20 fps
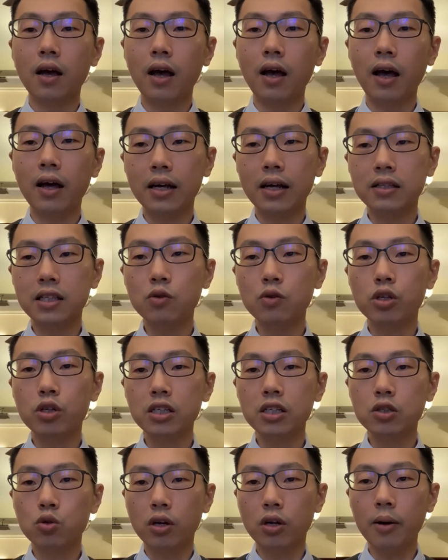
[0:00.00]
And I think we
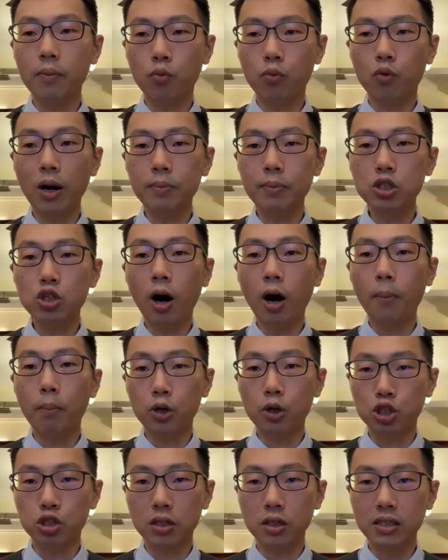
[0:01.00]
need to grab this
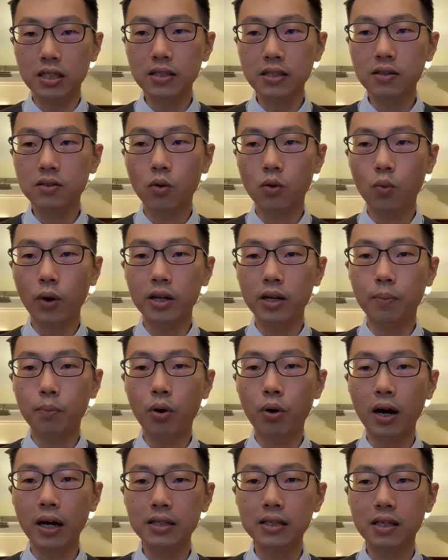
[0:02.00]
opportunity when the
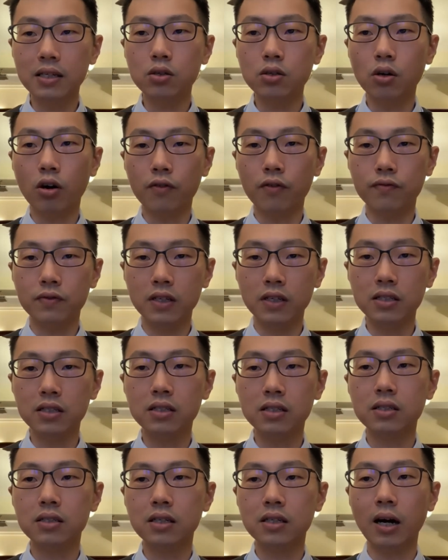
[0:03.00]
prices of
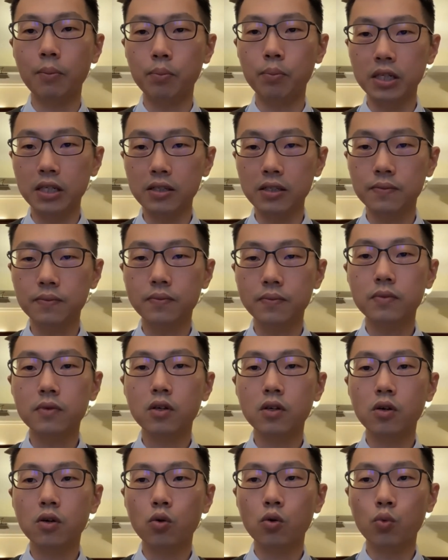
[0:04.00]
these companies,
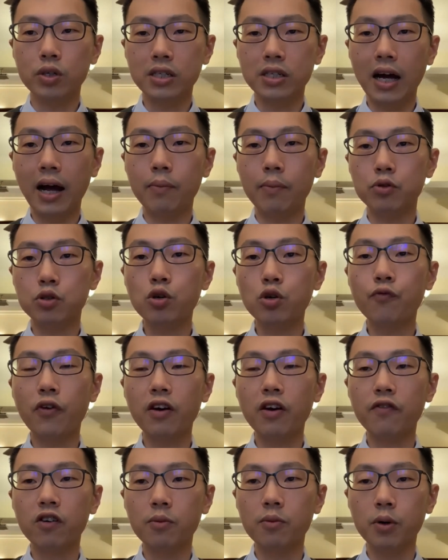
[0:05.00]
which I'm still
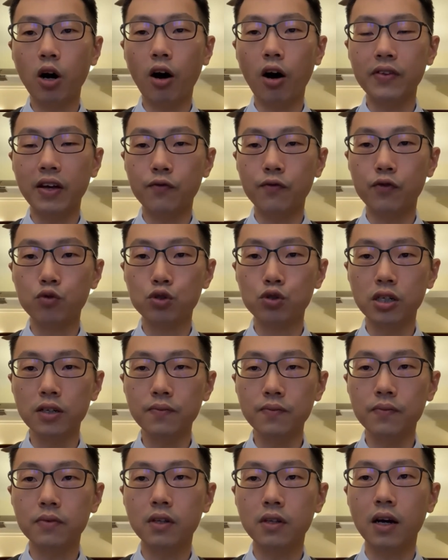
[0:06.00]
favorable of their
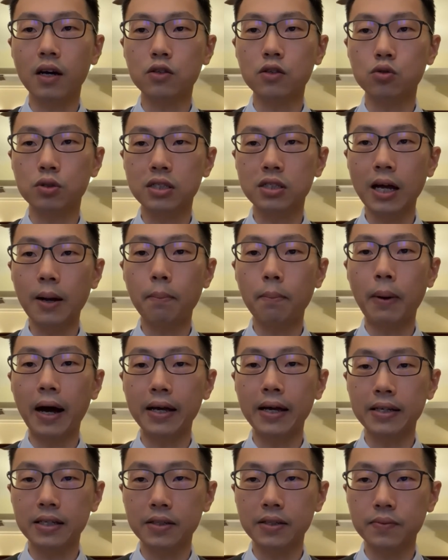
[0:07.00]
future, to start
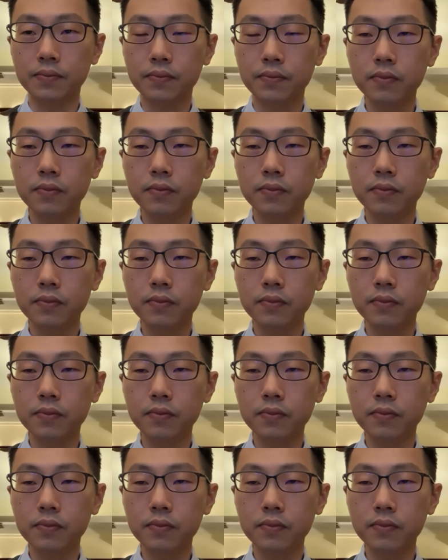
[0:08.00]
buying in.